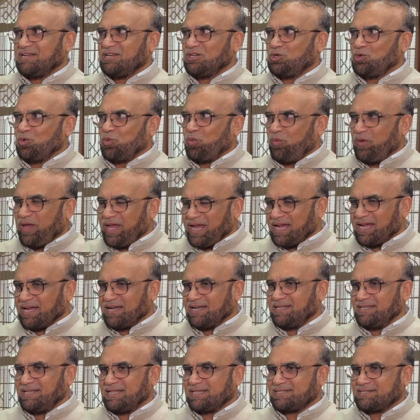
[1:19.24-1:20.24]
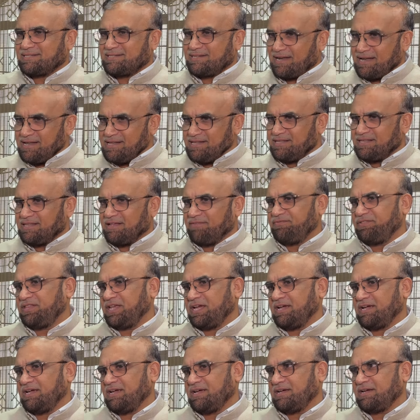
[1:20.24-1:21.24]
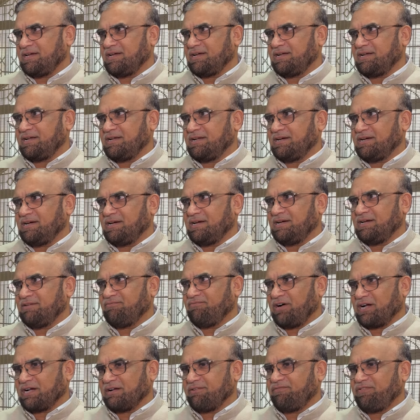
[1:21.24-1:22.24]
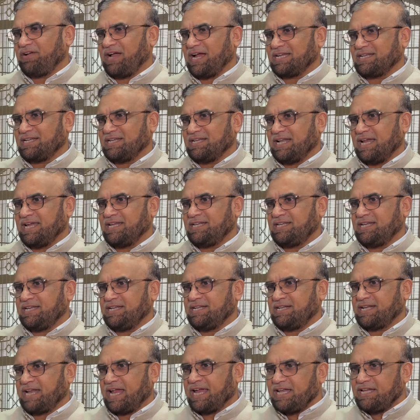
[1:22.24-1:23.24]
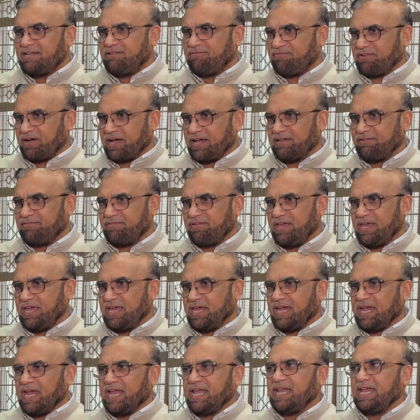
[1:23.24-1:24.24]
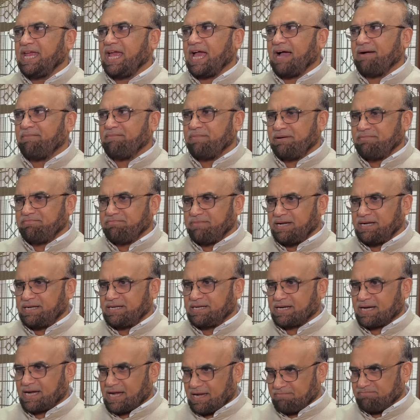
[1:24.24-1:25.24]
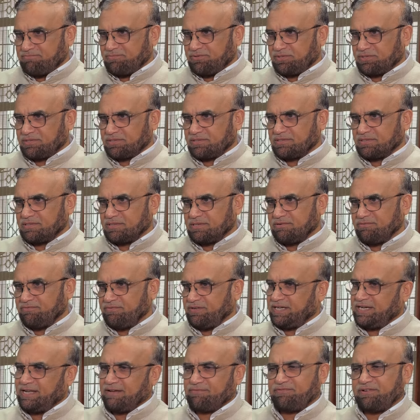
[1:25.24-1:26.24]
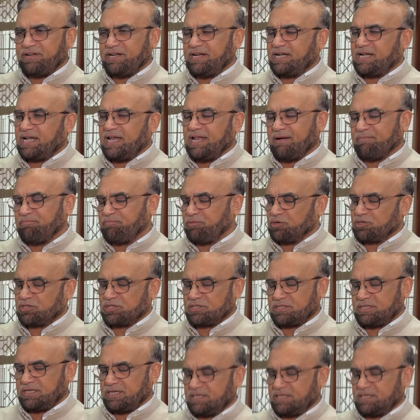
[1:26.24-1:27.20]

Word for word: To weaken the strength of the uh, Waqf Act nineteen ninety-five, any amendment comes, we definitely oppose it.